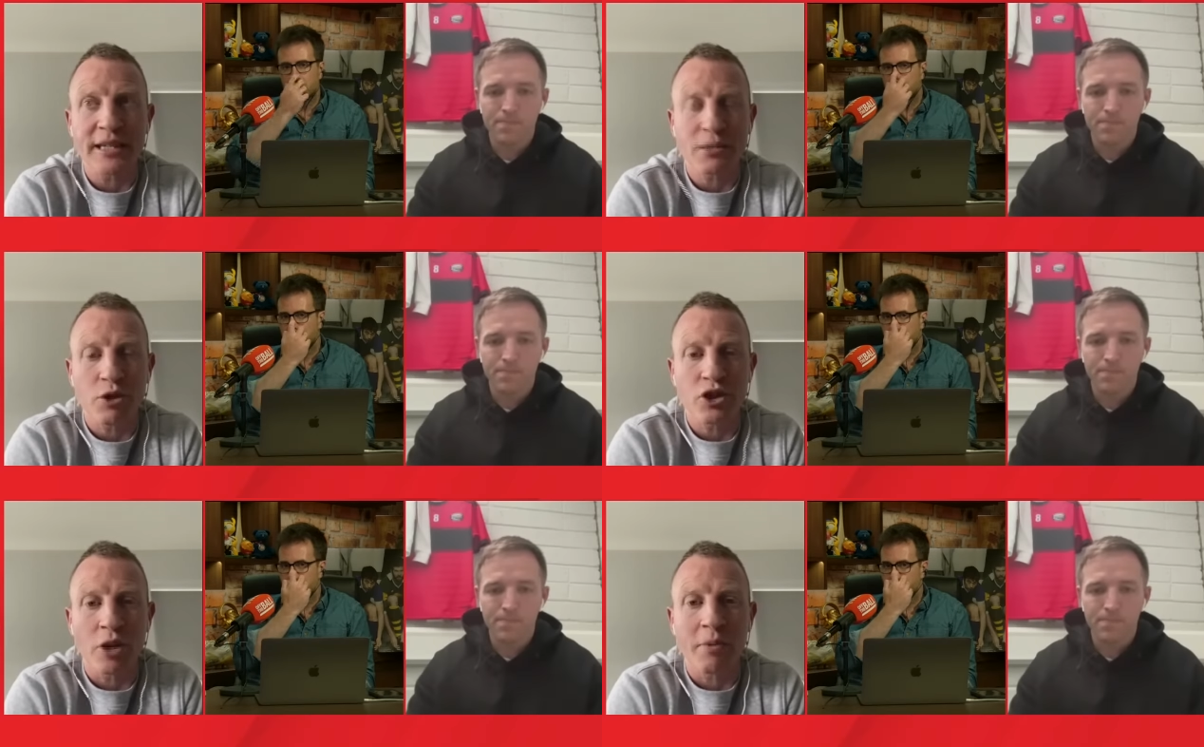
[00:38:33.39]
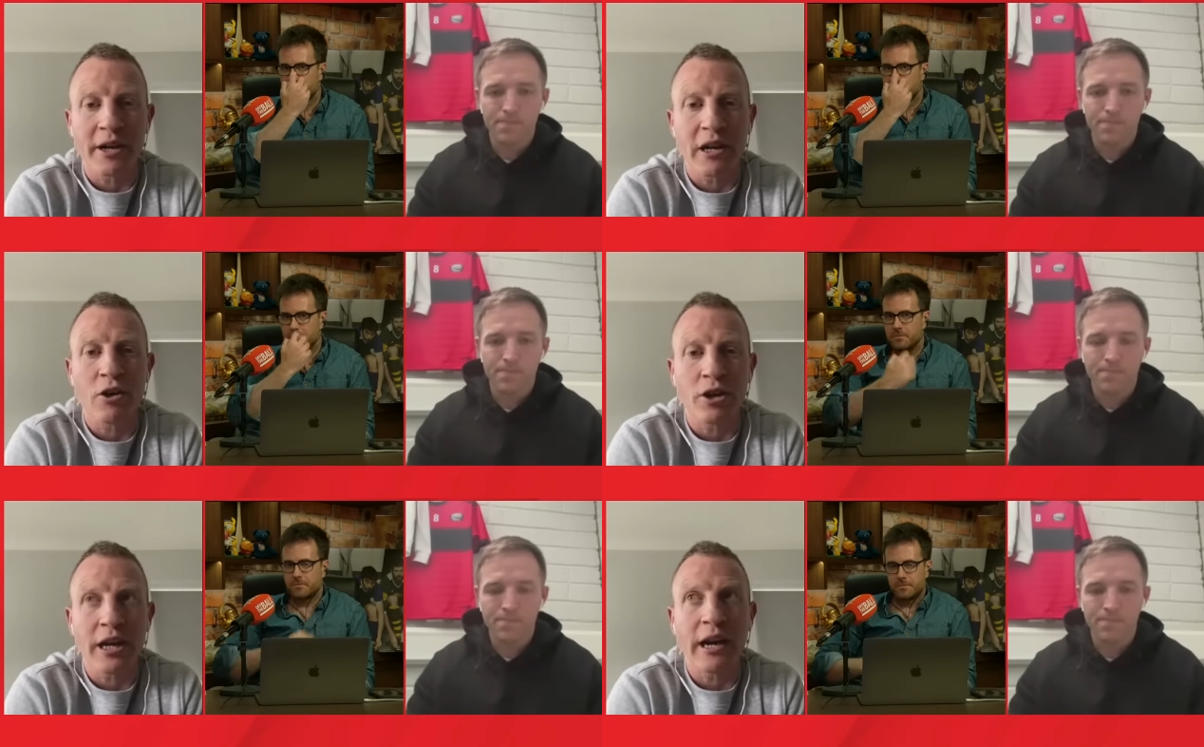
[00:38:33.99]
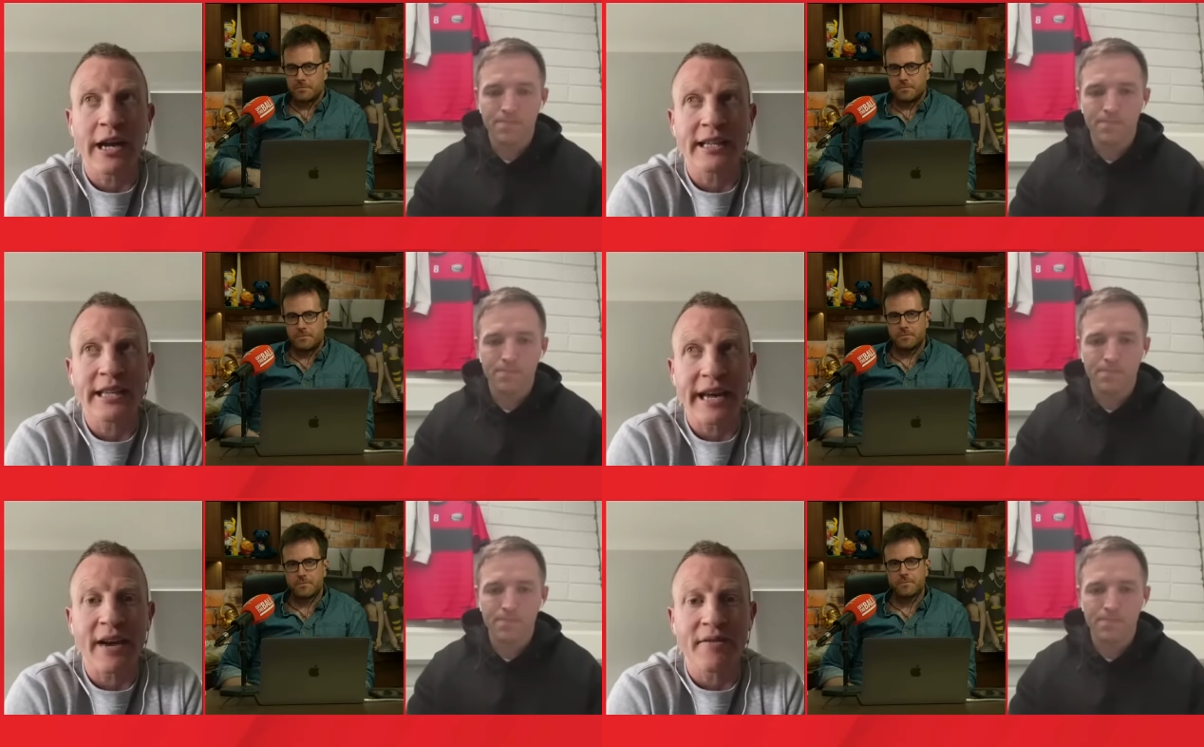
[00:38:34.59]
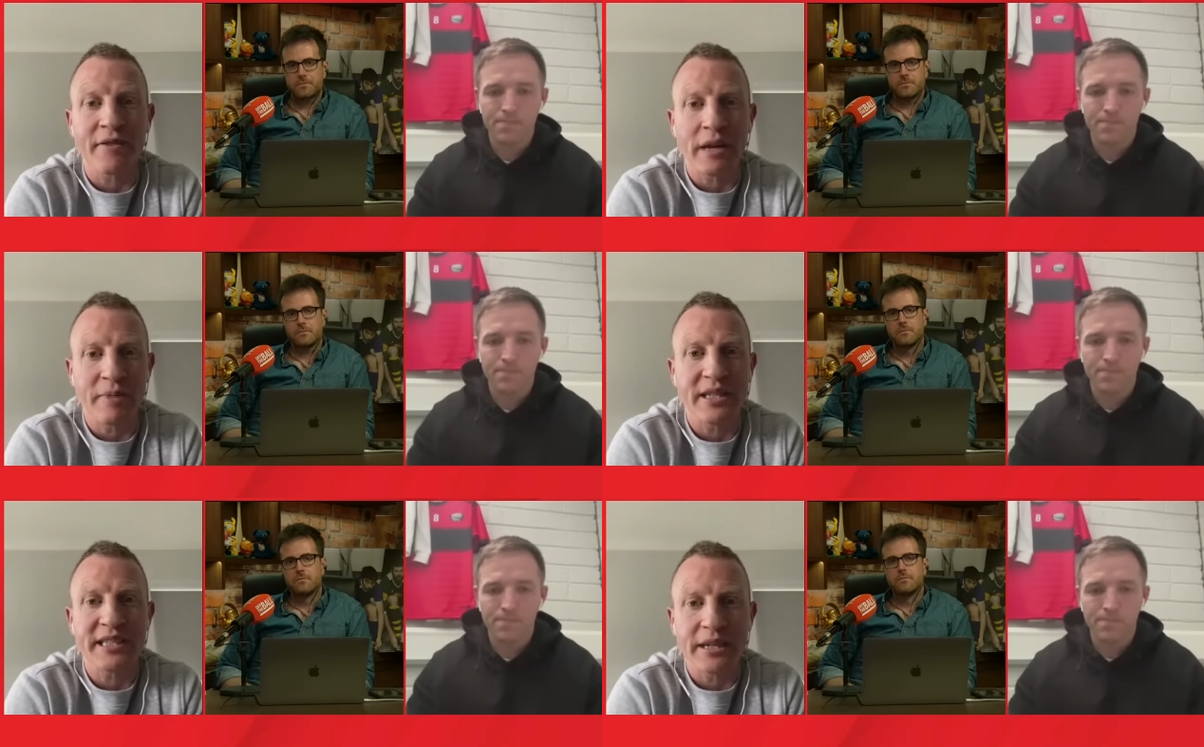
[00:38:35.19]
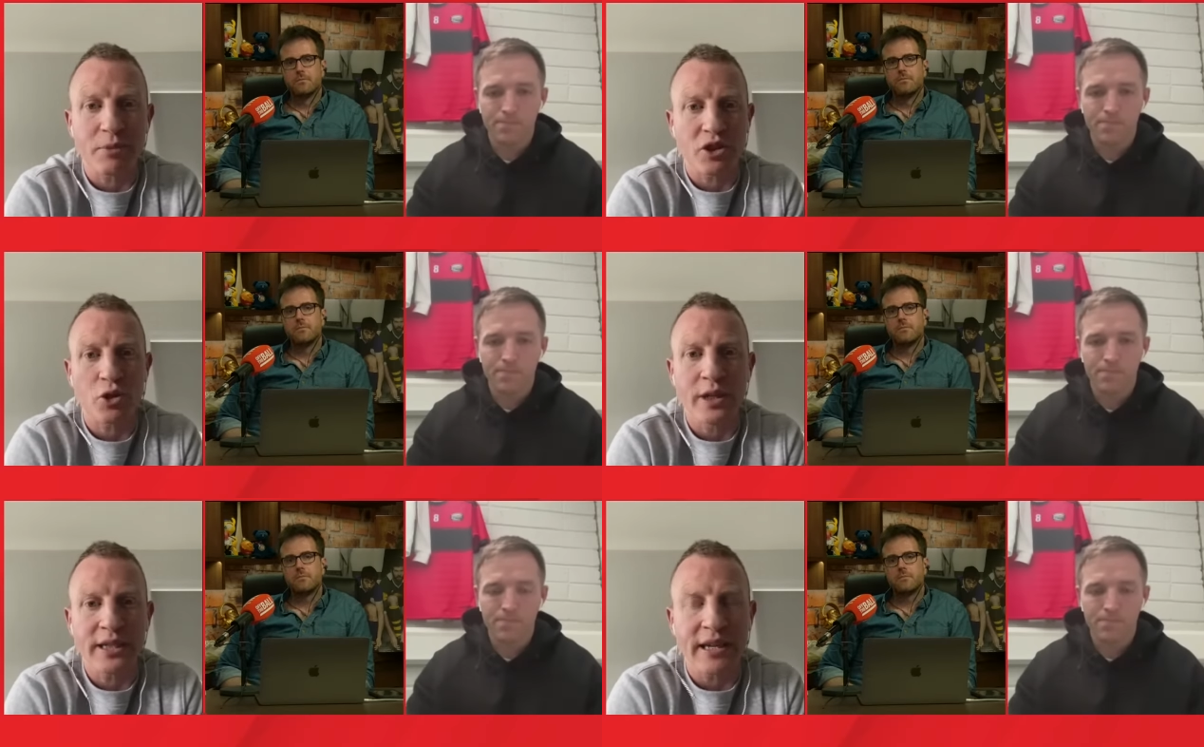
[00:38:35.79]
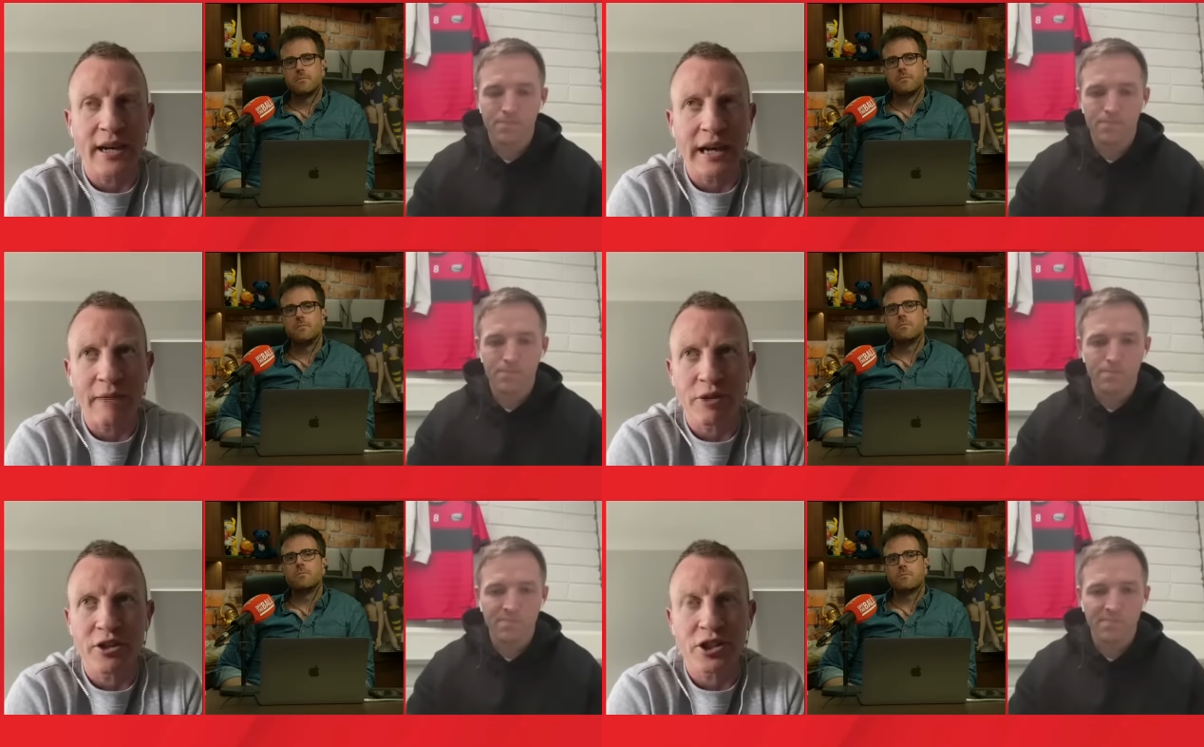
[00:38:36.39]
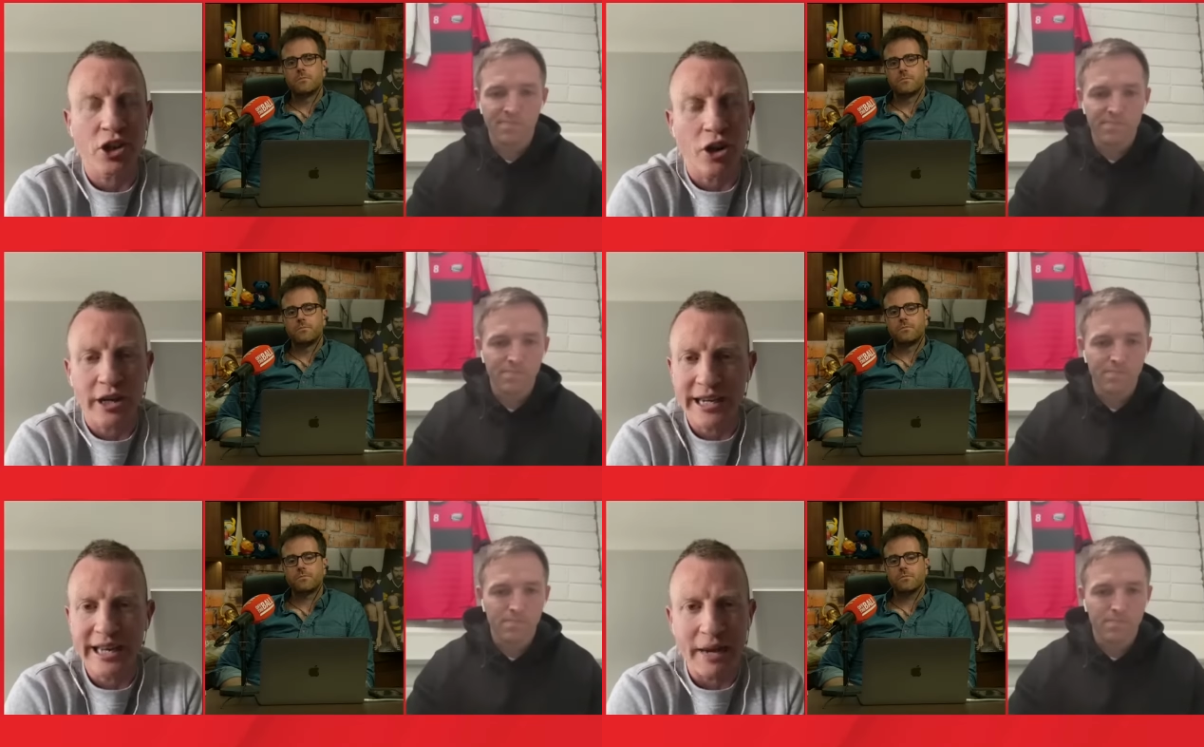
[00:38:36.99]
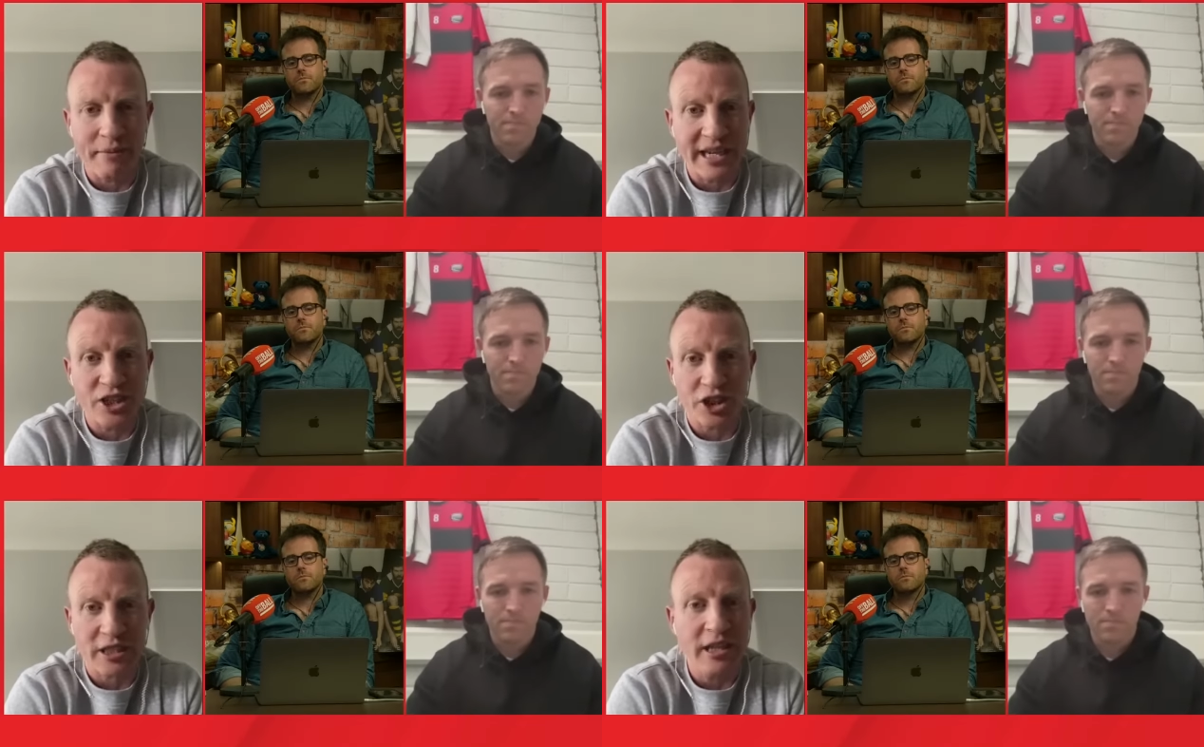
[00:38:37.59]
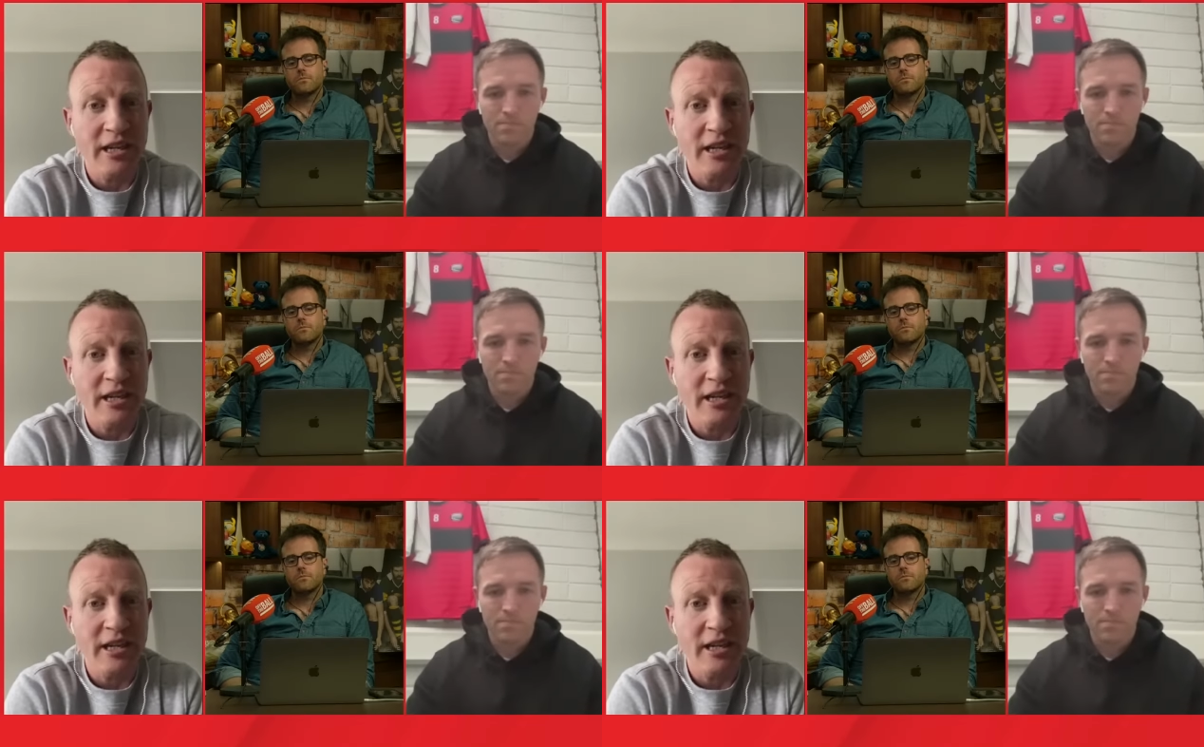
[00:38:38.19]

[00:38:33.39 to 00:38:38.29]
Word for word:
Speaker 1: that's where Dublin are looking like they have a bit deeper to go into. And when you're talking a game of inches,